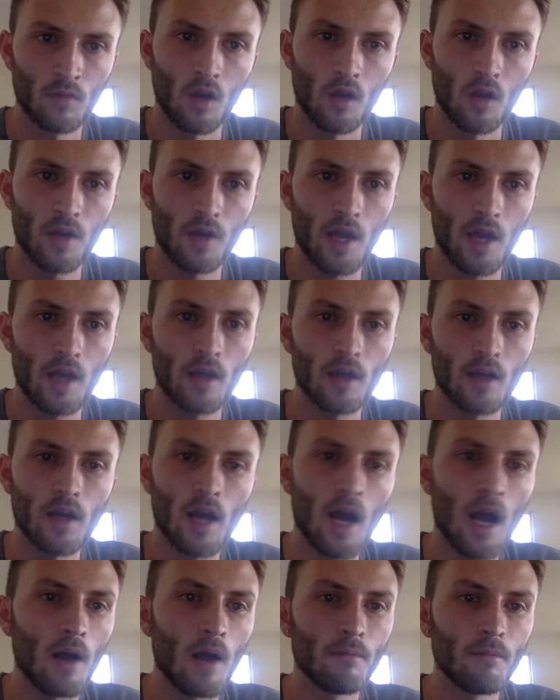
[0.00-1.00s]
Okay,
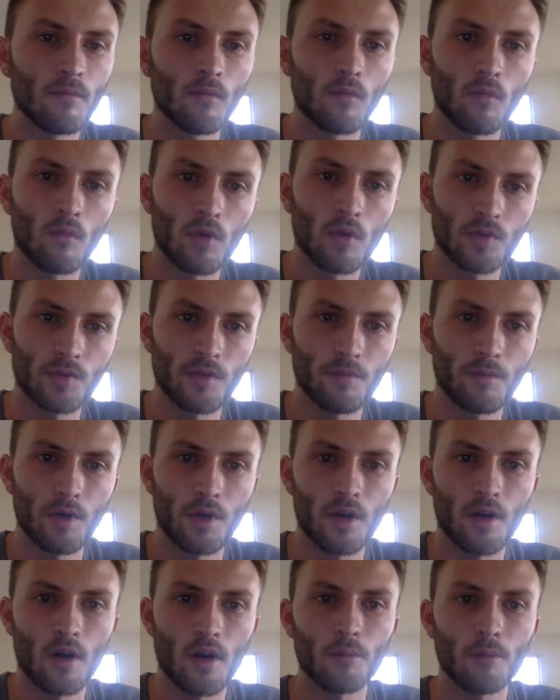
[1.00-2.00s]
once we put
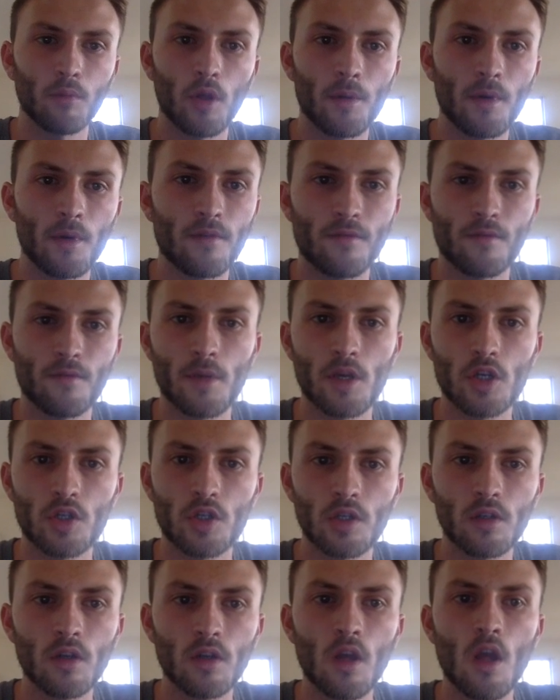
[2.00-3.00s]
in our employment
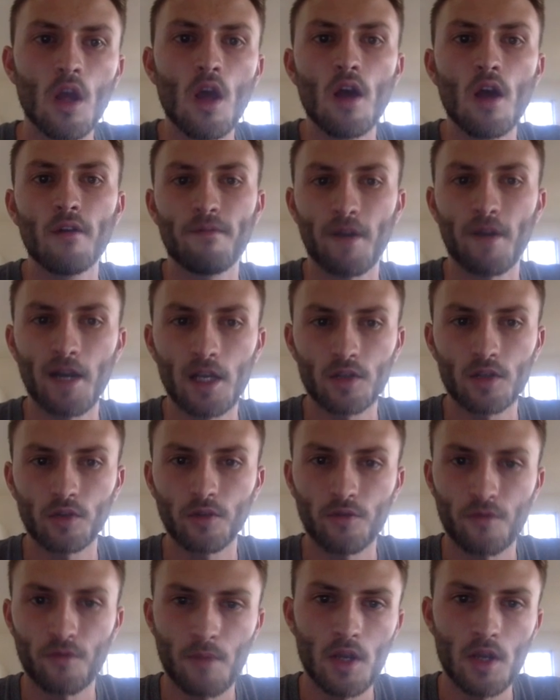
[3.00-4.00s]
information, financial
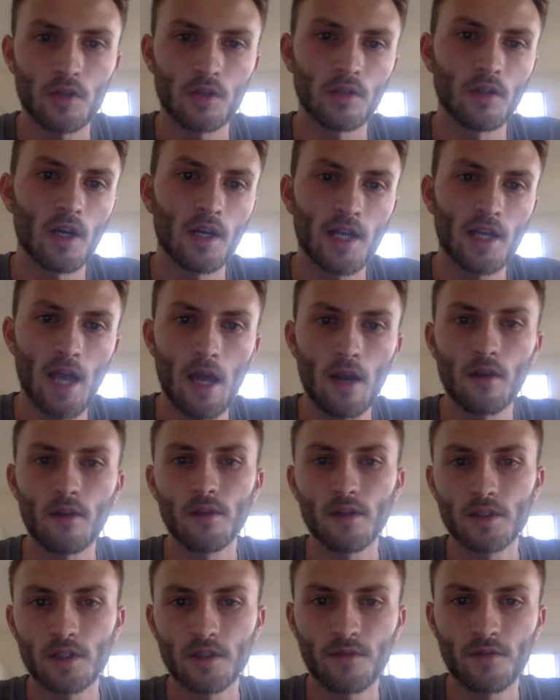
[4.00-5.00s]
information, again,
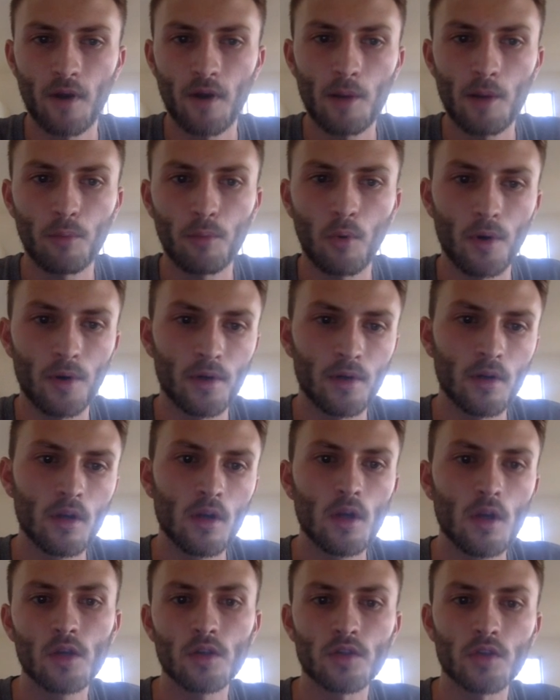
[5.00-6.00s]
this is very important.
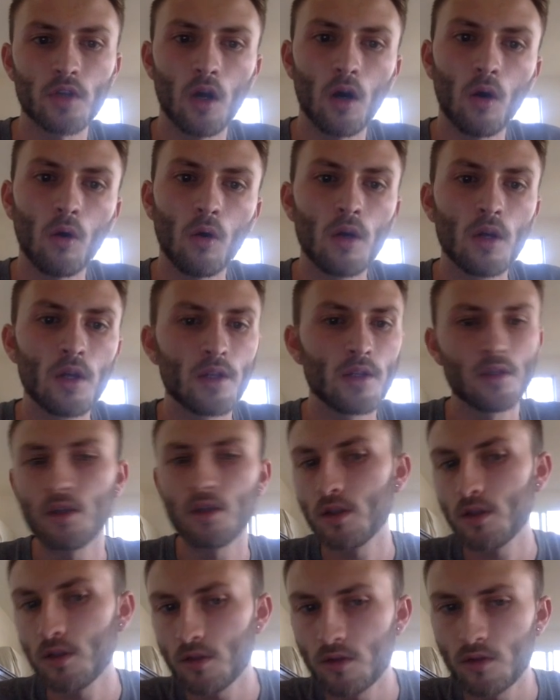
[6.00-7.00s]
So
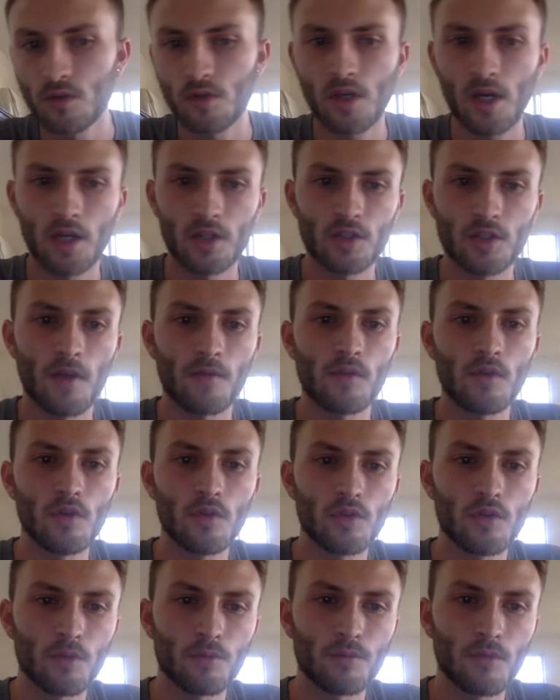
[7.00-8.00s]
you kind of just have to
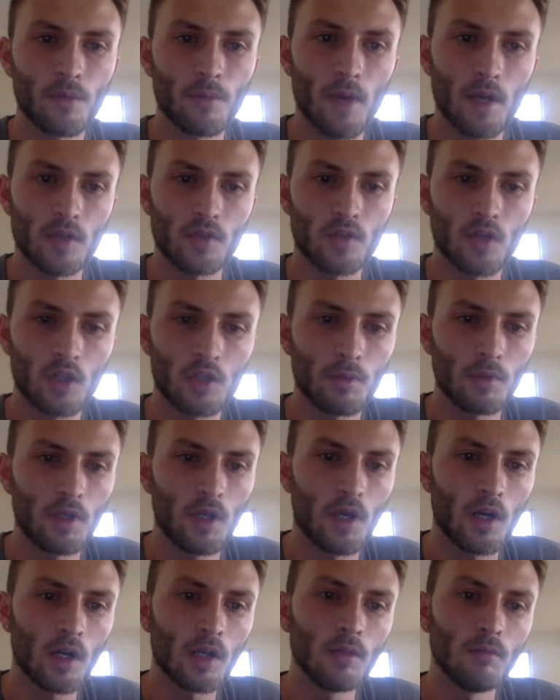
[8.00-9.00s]
use your best judgment
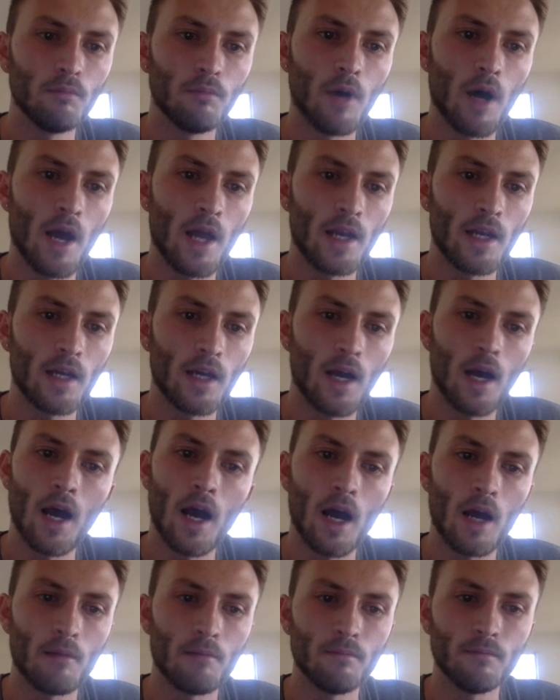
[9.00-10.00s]
here, but
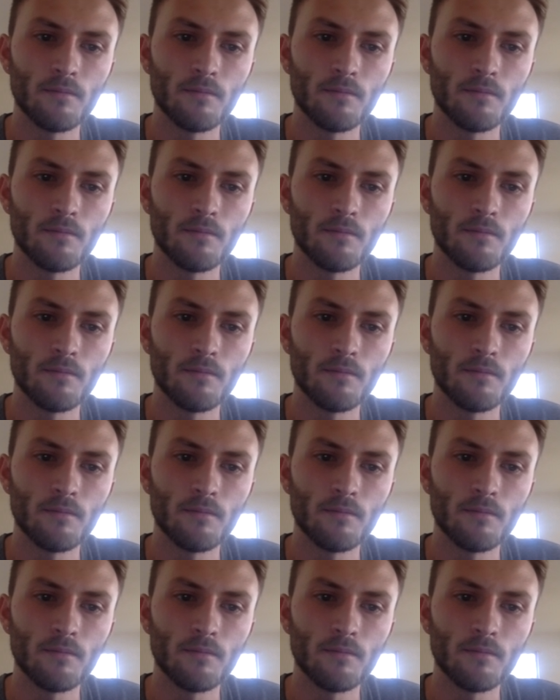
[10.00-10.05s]
I